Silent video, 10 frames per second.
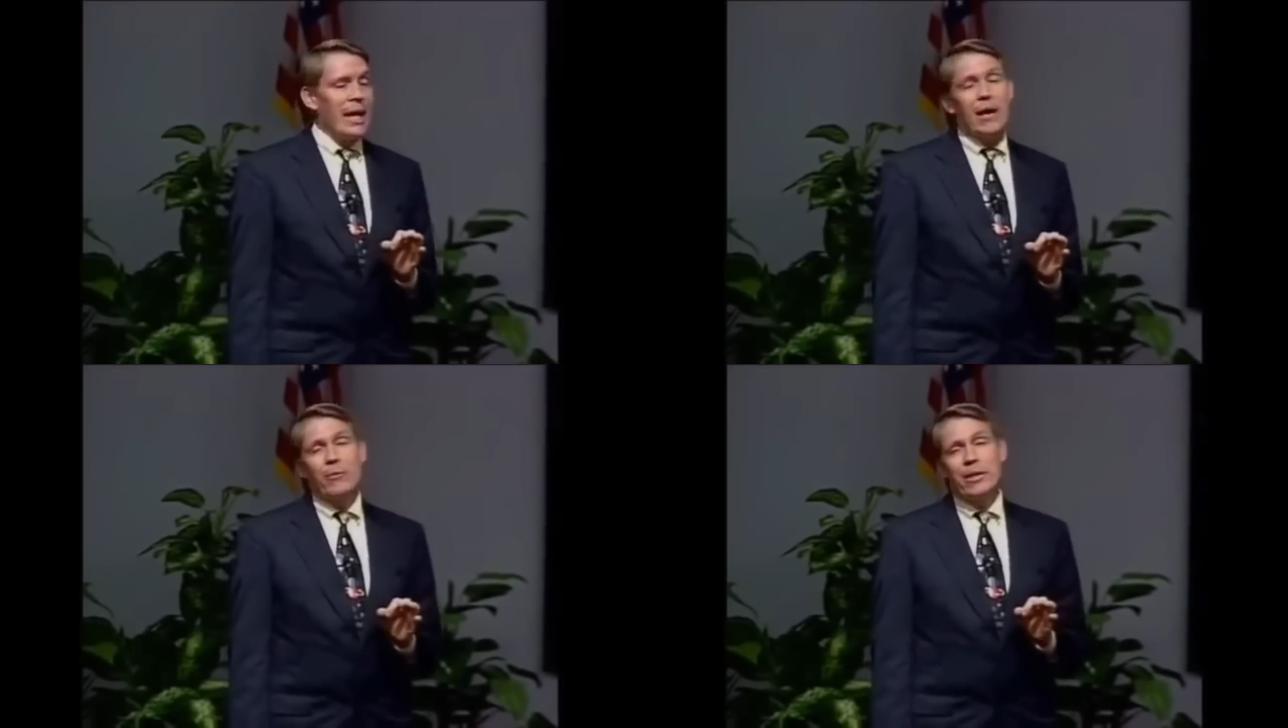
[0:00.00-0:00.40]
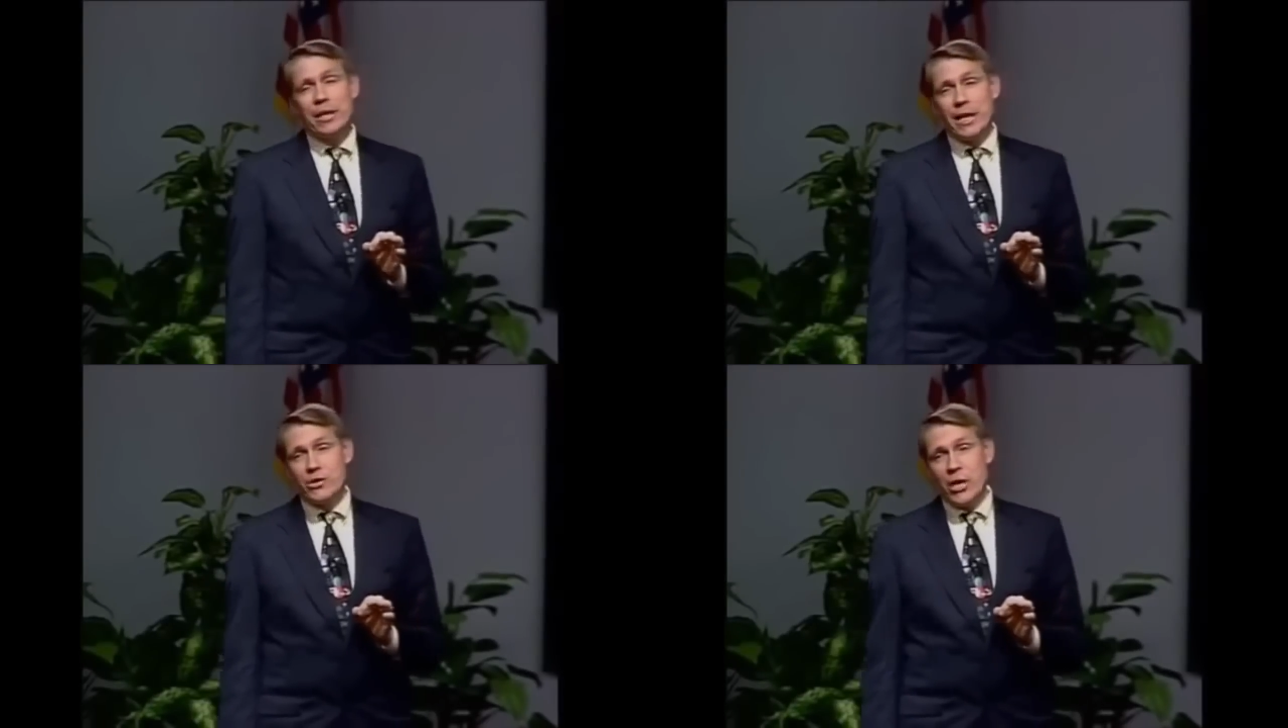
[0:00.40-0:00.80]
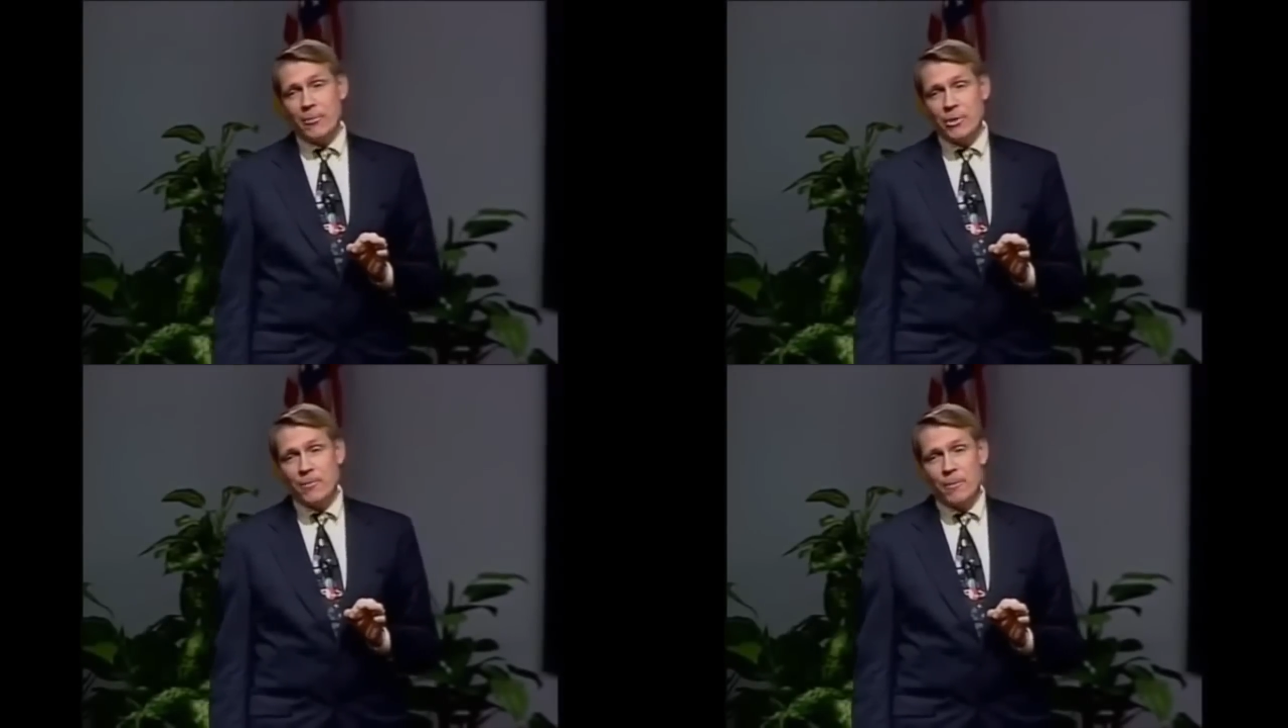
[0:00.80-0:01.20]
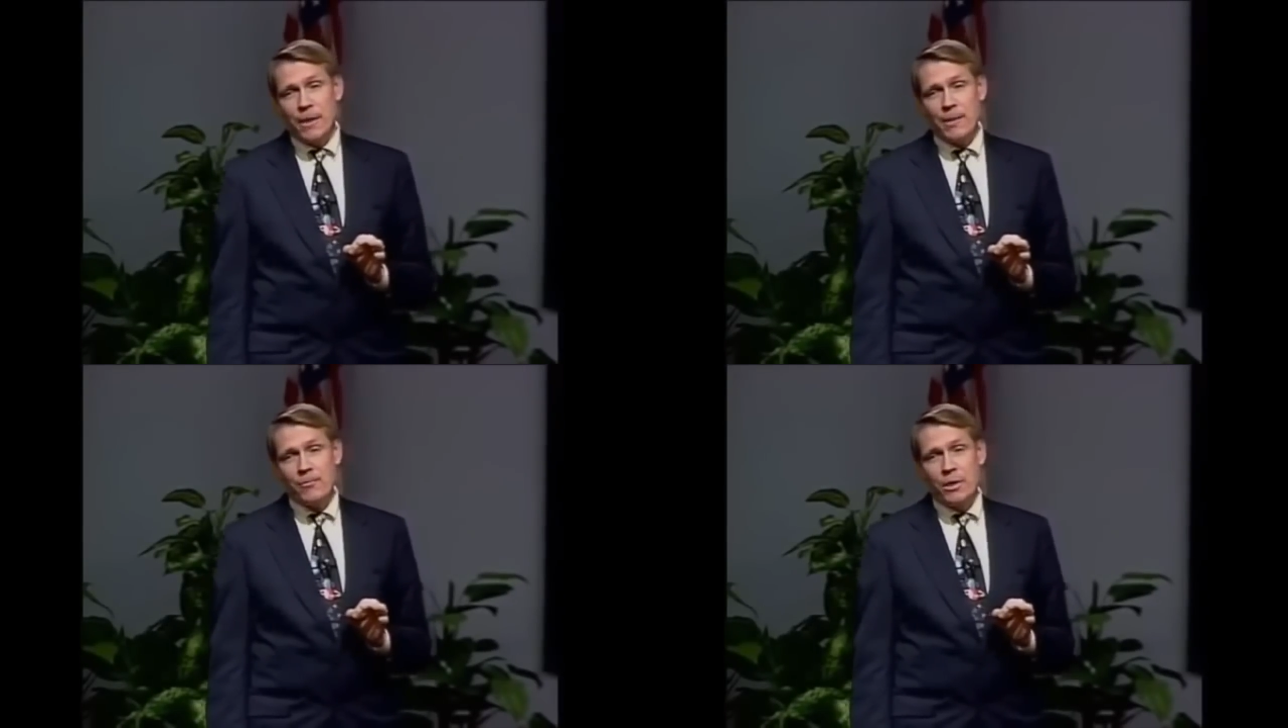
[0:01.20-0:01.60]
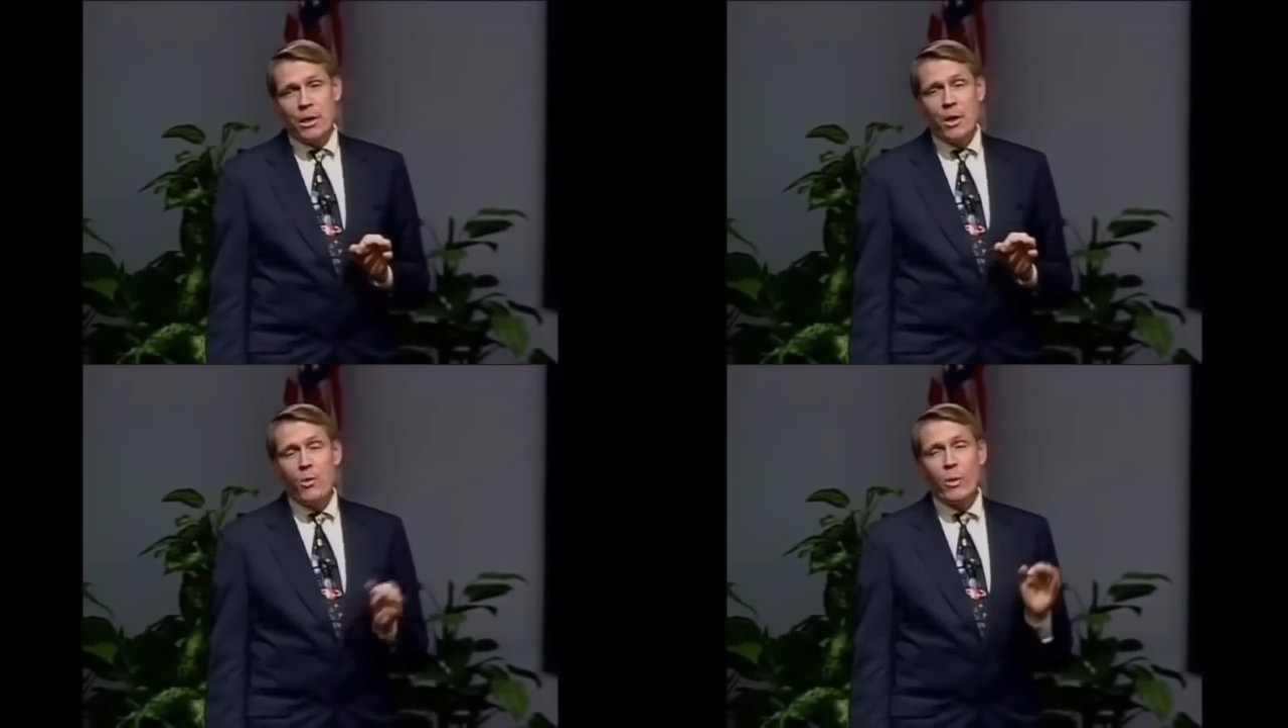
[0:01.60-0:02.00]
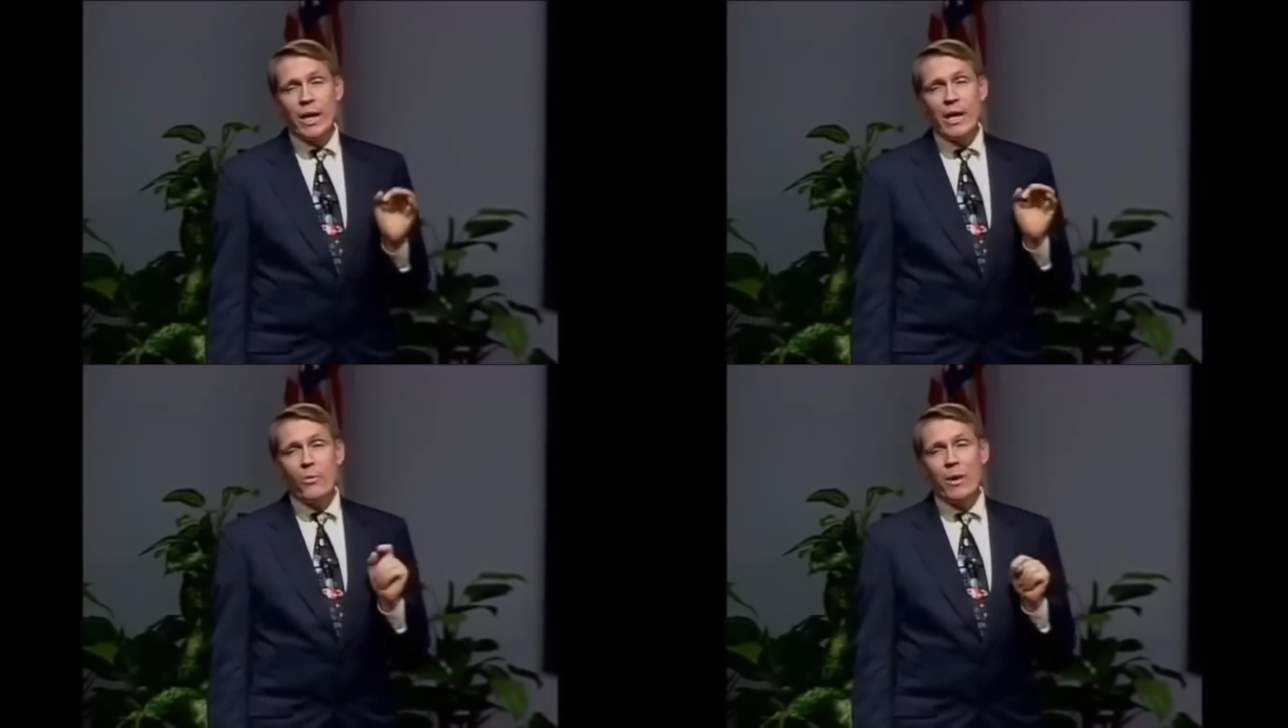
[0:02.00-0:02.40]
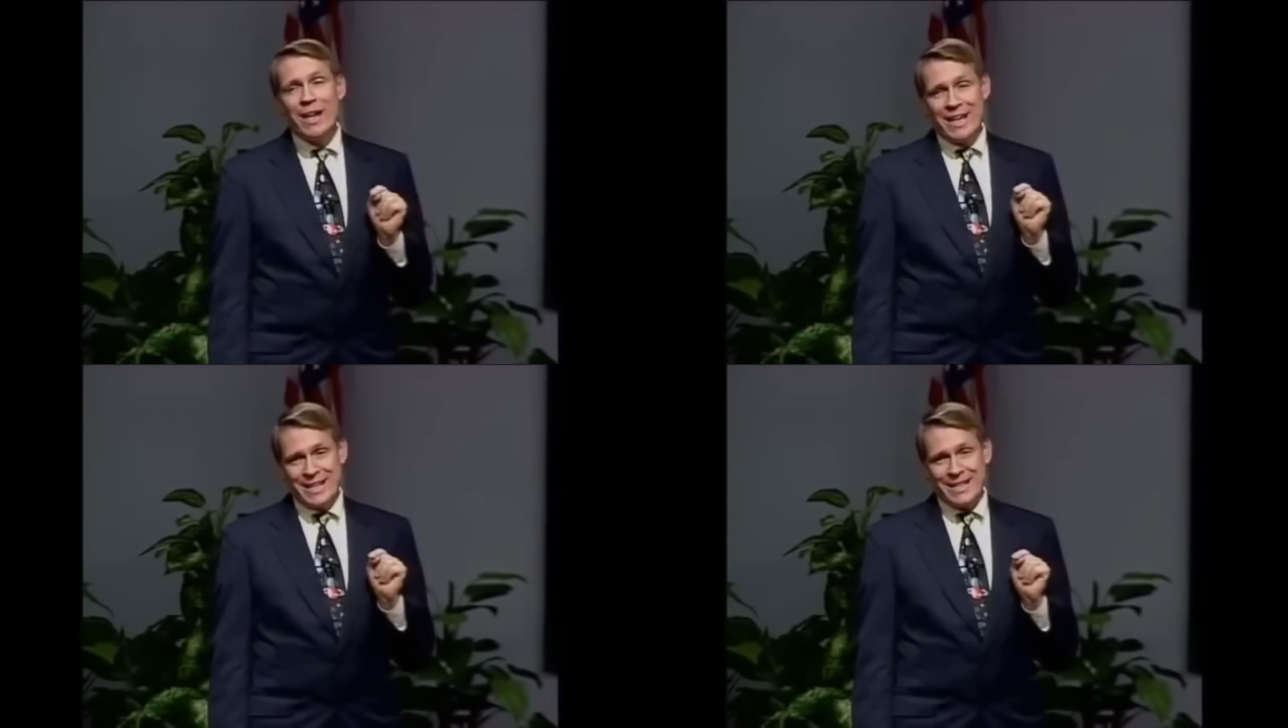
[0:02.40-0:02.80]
And I read the last chapter, and we win.